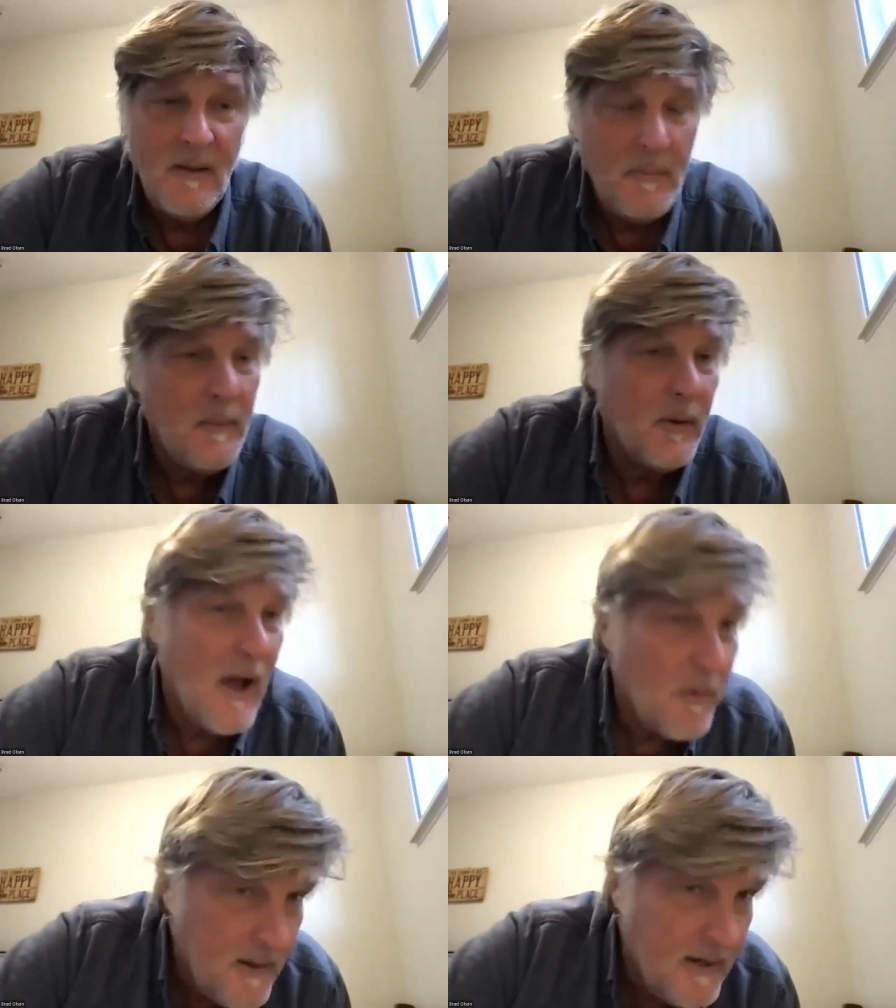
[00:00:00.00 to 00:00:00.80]
people
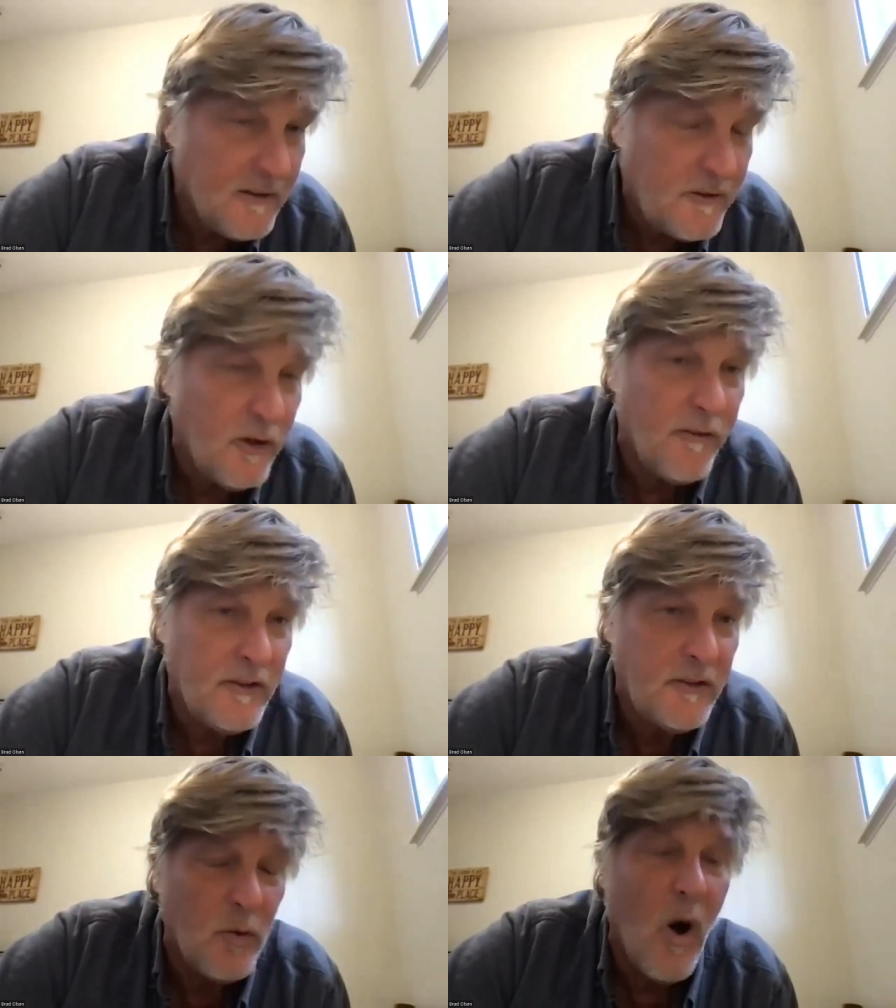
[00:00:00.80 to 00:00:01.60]
out being in
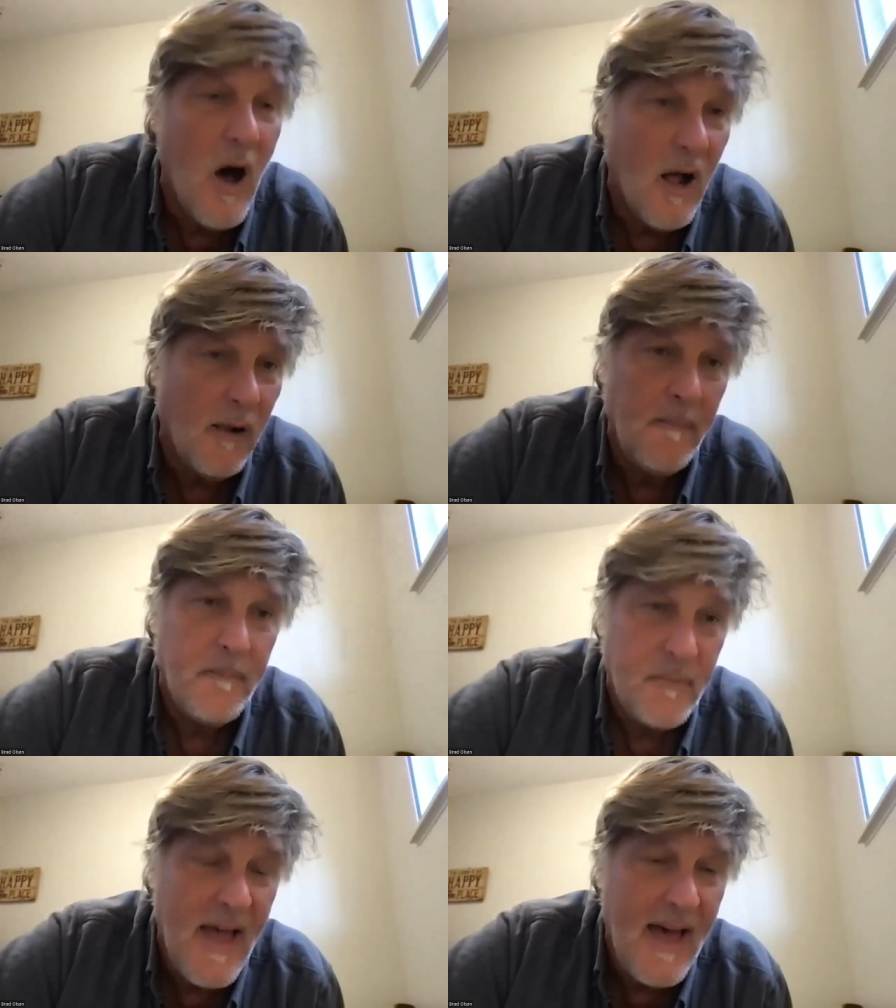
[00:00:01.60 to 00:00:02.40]
service to all
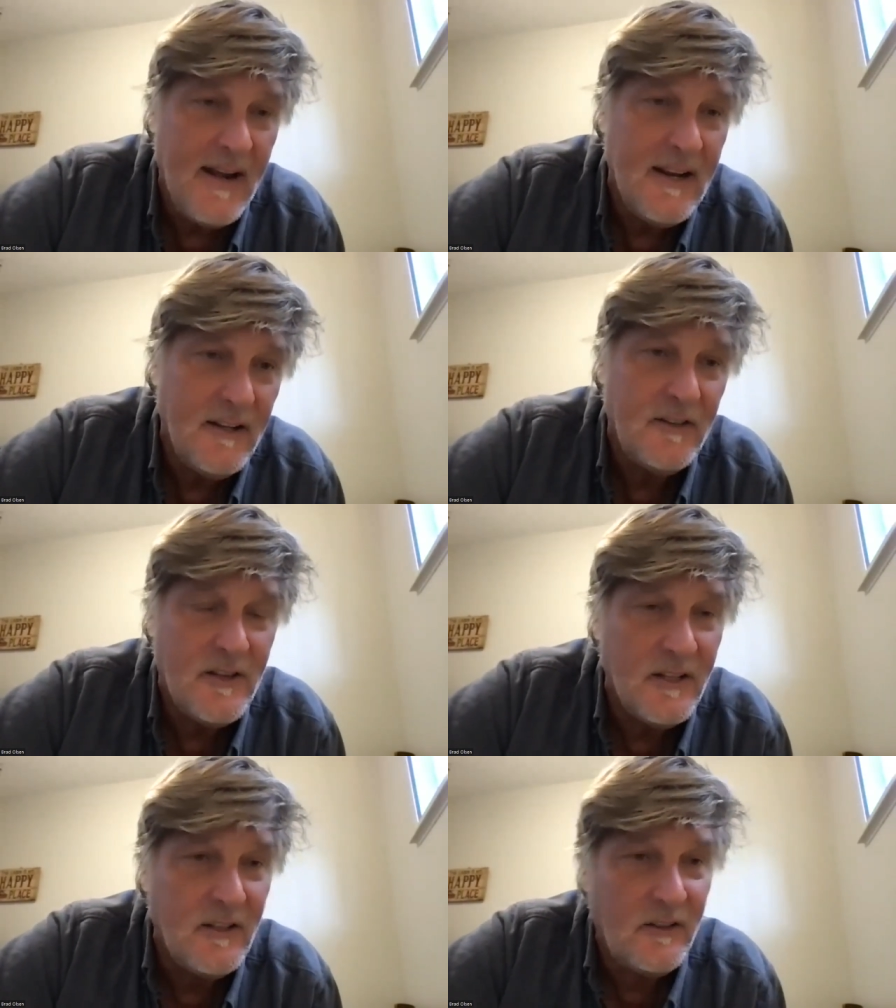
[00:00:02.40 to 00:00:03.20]
that
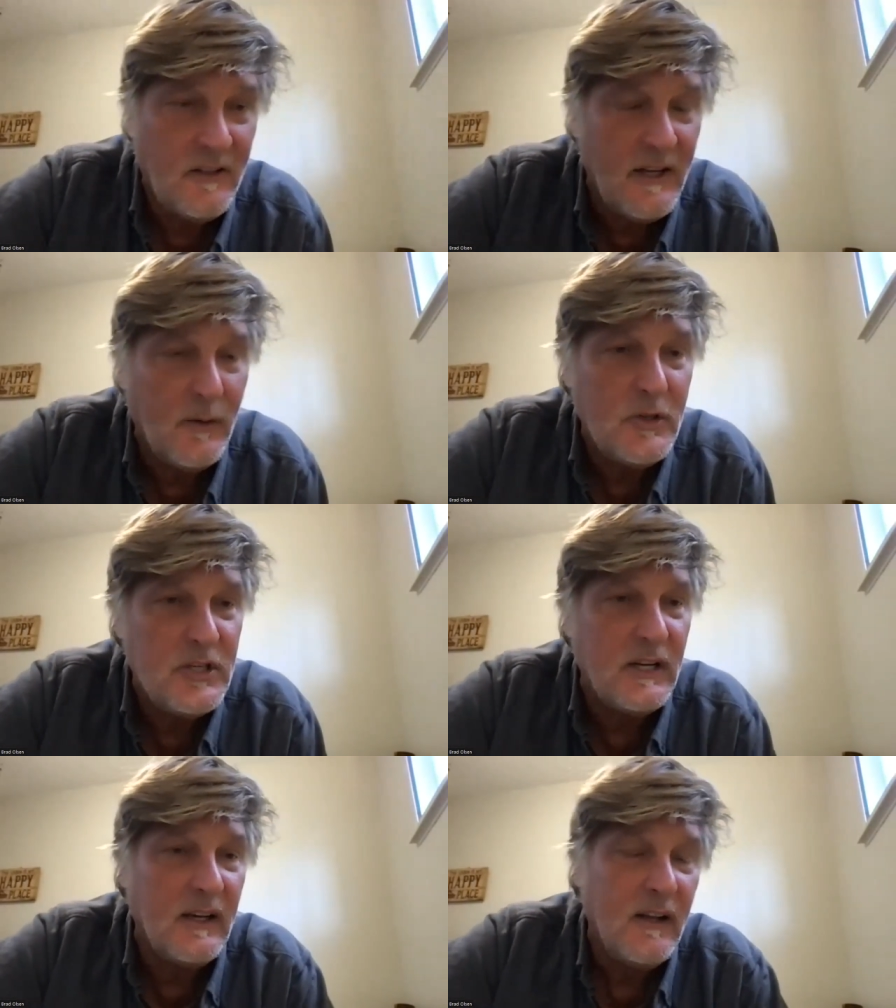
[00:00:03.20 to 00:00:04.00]
is the
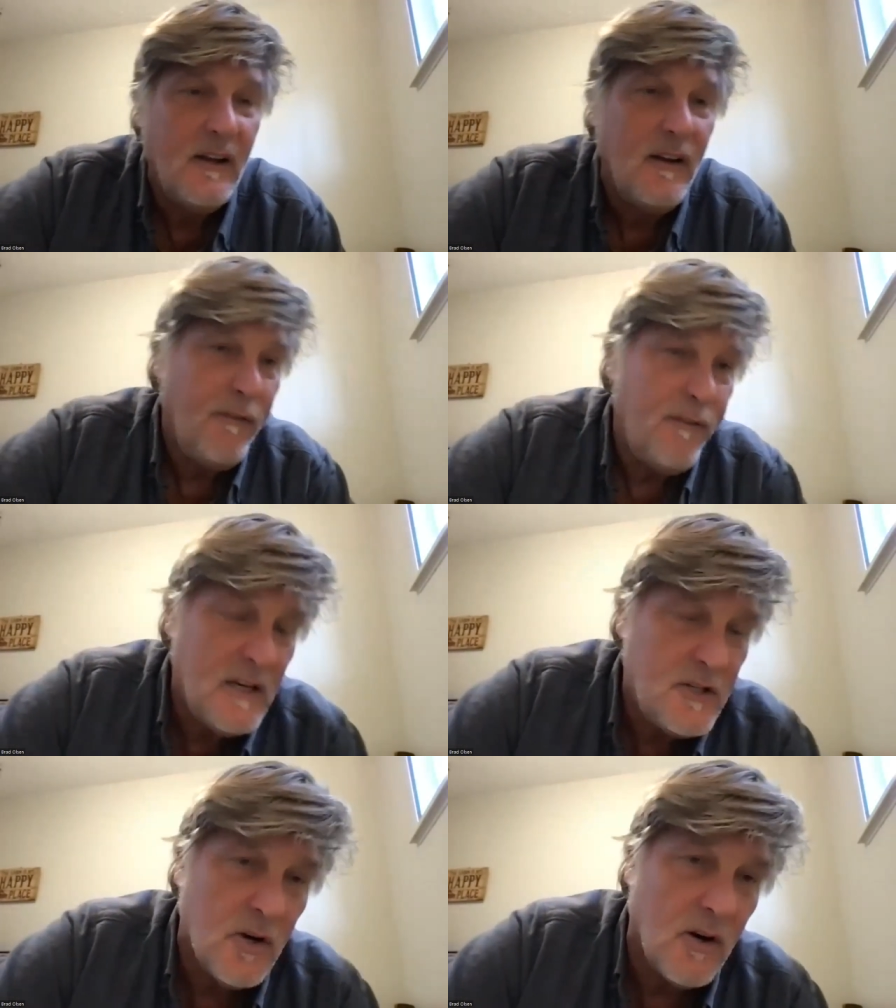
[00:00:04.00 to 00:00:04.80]
distinguishing
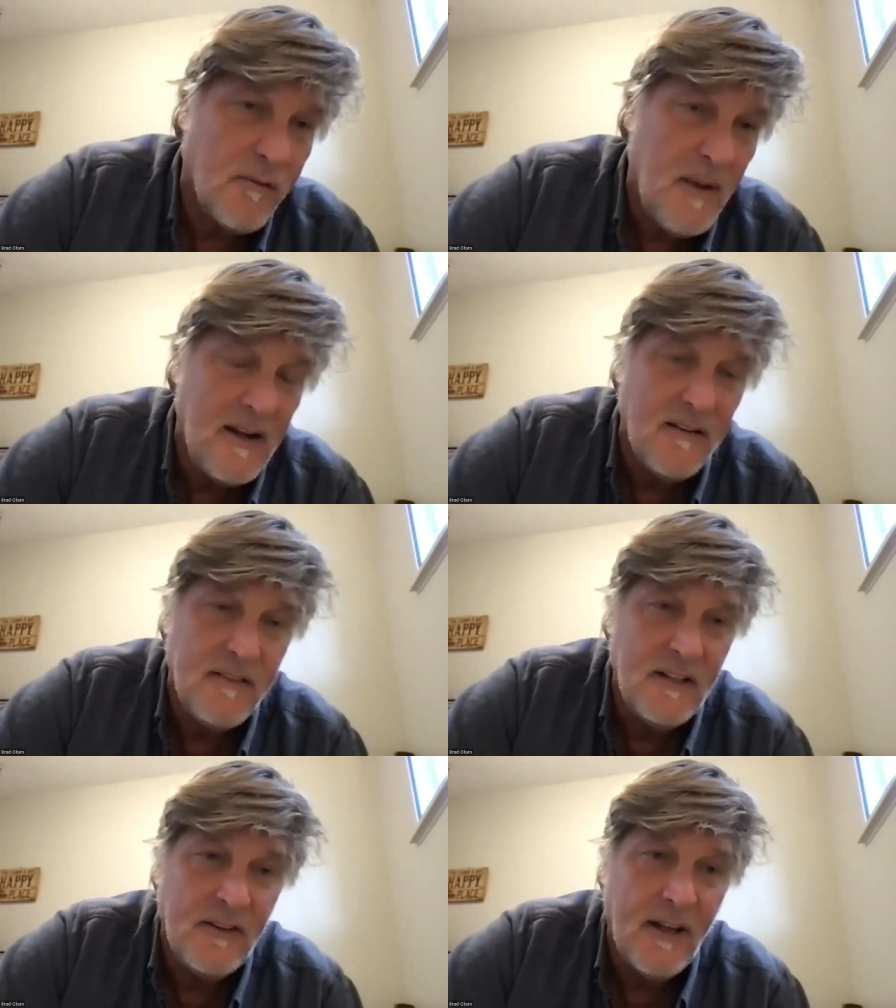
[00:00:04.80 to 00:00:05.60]
feature of many of
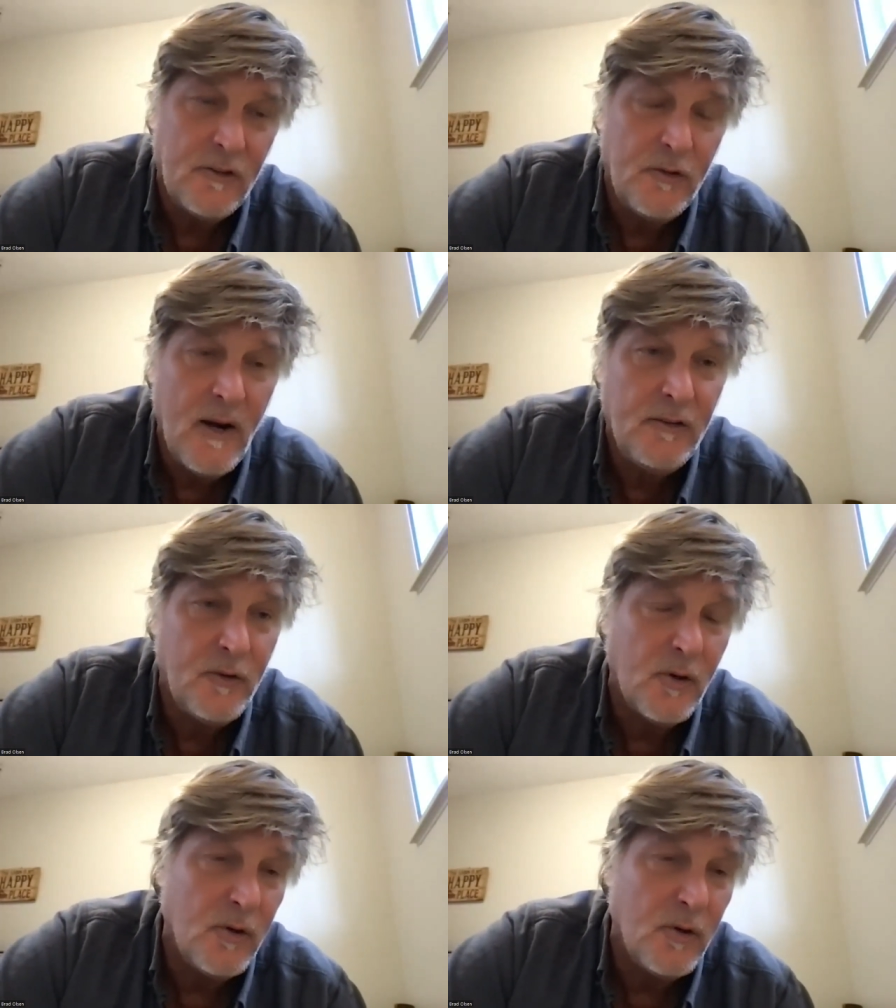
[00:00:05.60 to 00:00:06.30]
these extraterrestrial